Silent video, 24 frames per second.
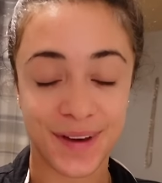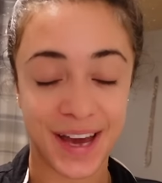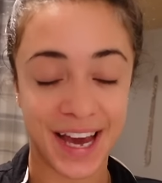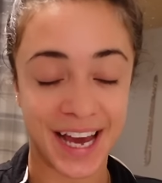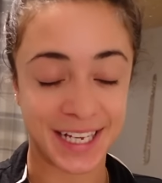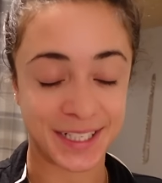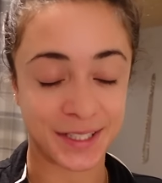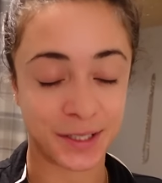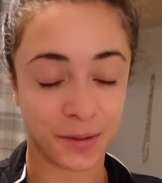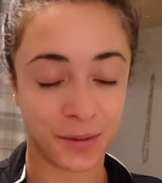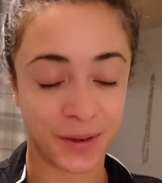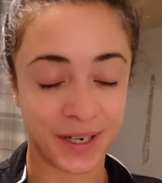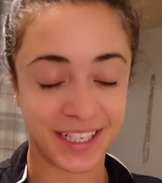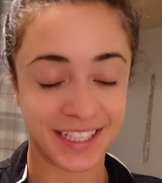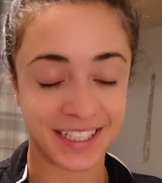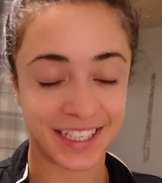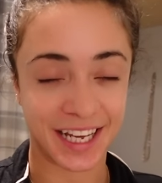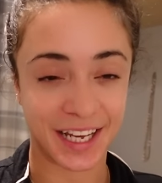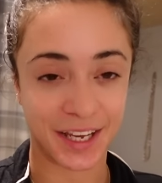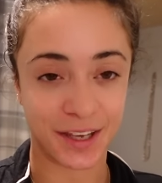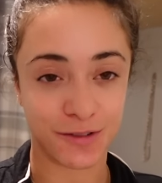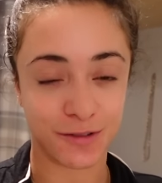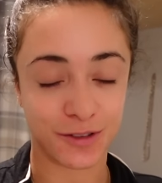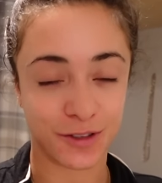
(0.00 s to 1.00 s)
as always,
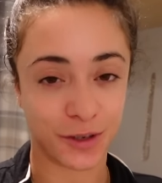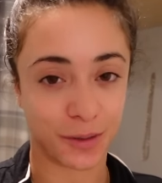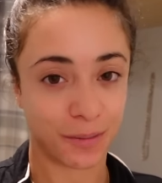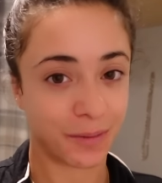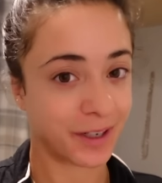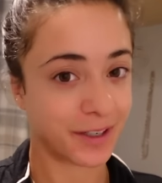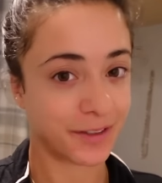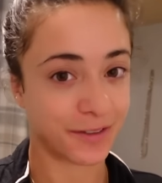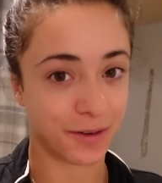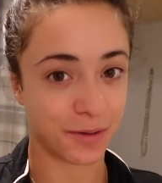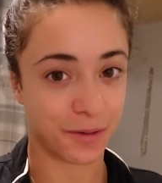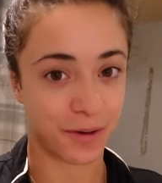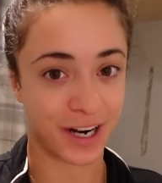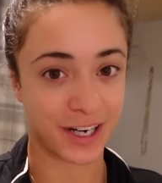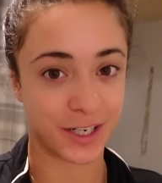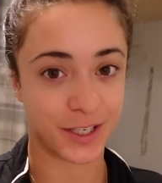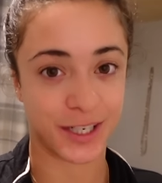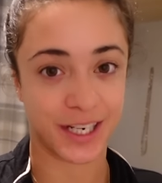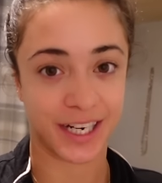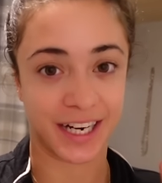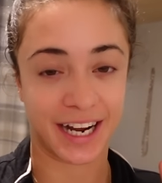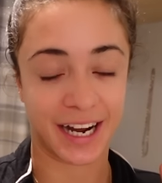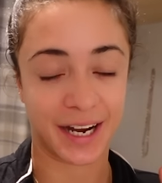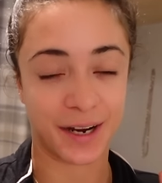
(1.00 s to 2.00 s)
thank you so much for
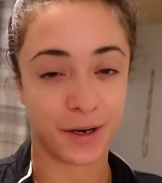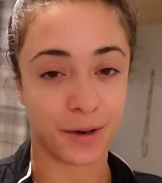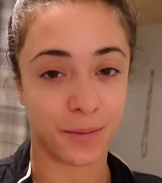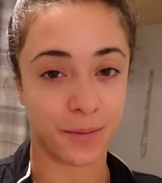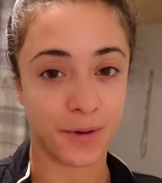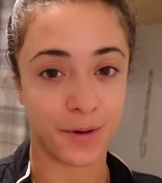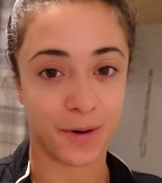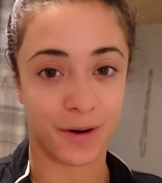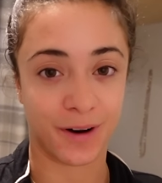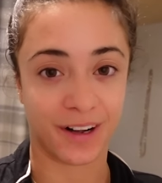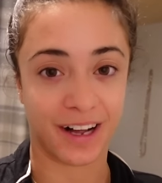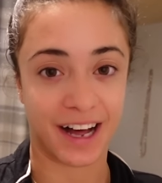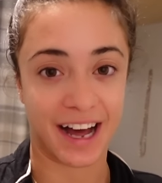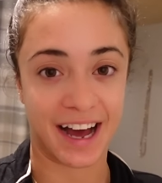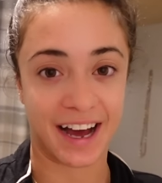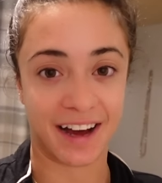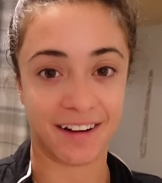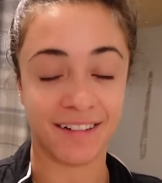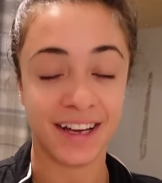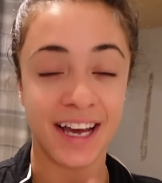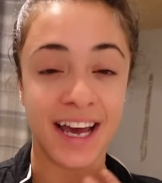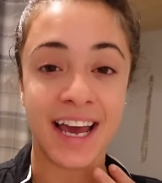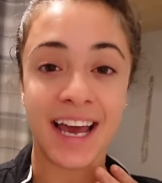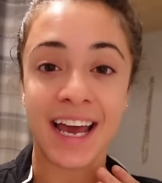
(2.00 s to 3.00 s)
watching. I hope you all
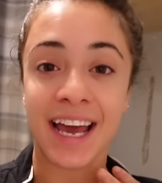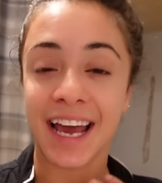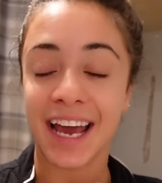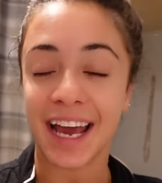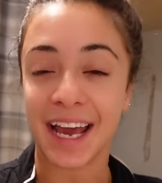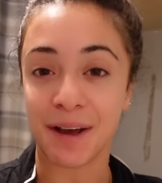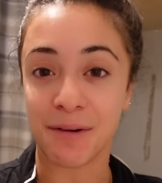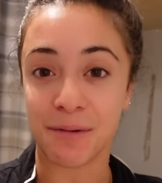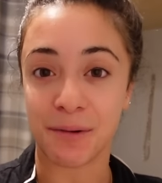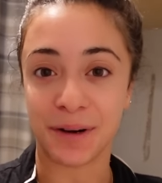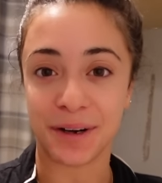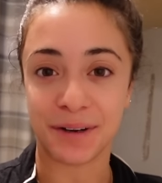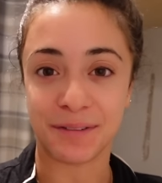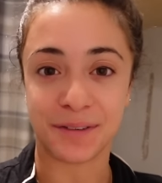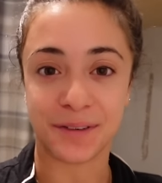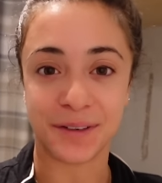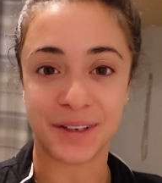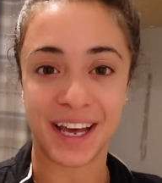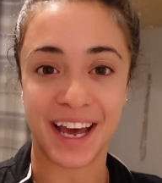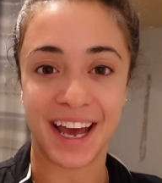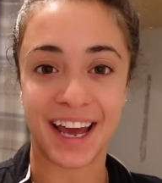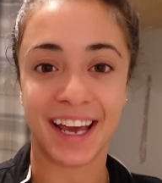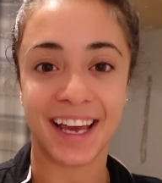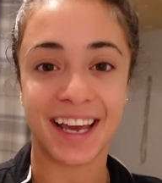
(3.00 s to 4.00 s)
have a wonderful
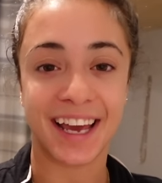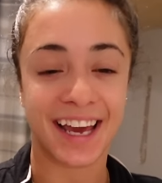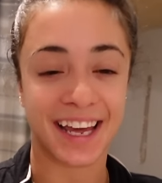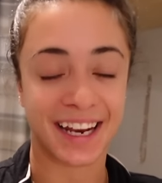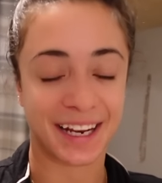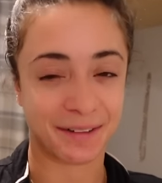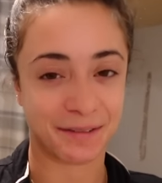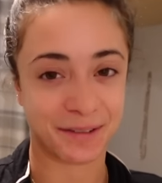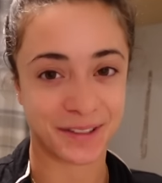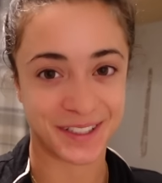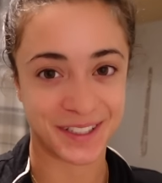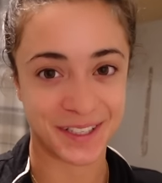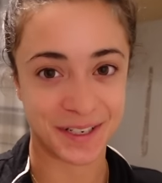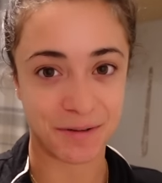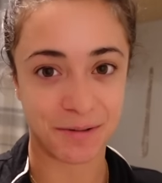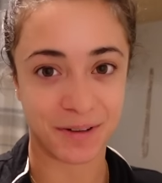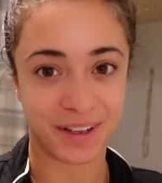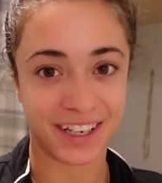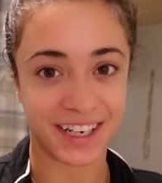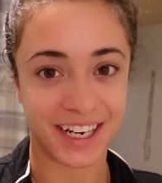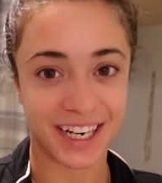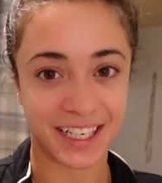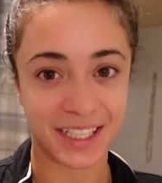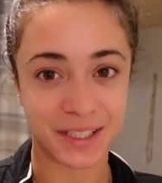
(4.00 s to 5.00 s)
day, and I will see you in
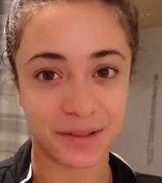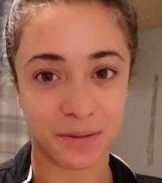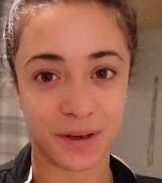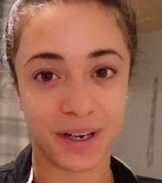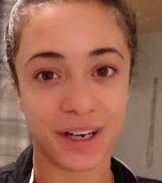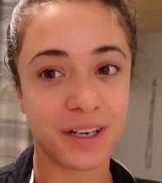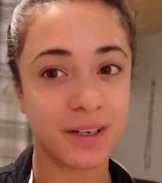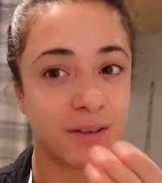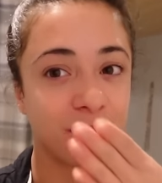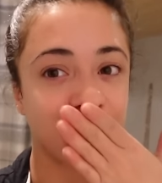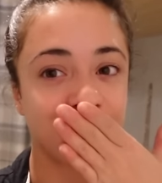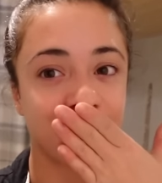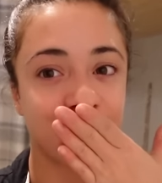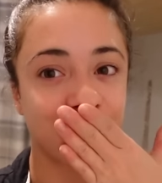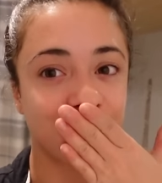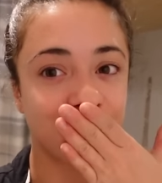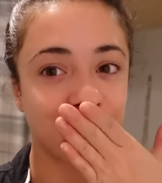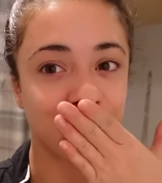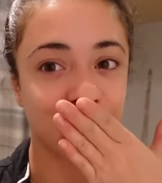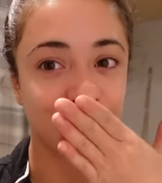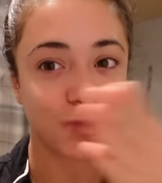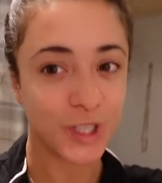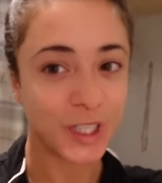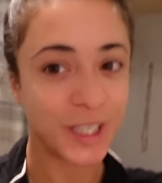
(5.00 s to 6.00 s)
the next one.
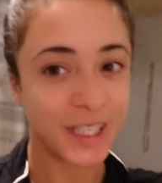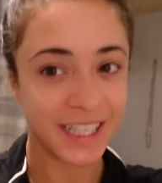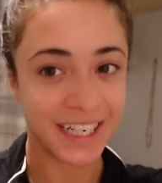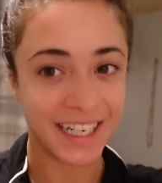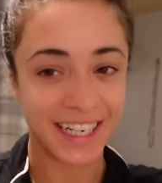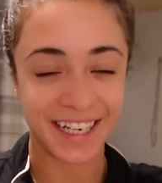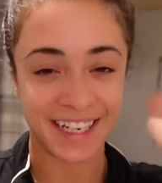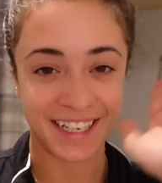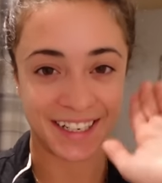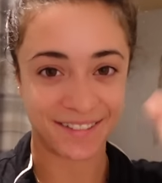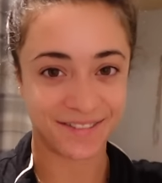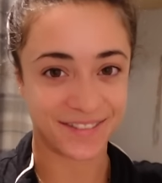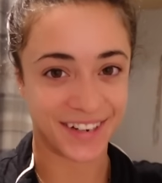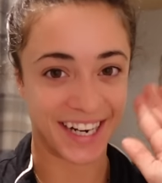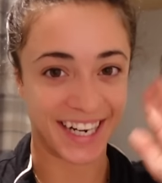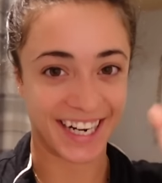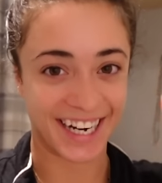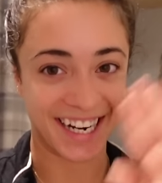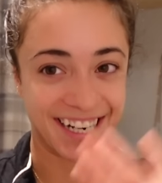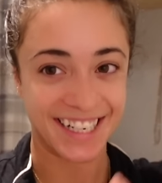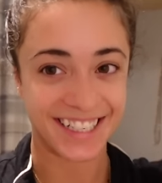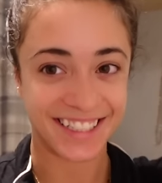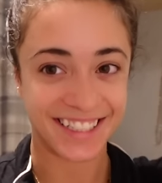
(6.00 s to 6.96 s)
Bye.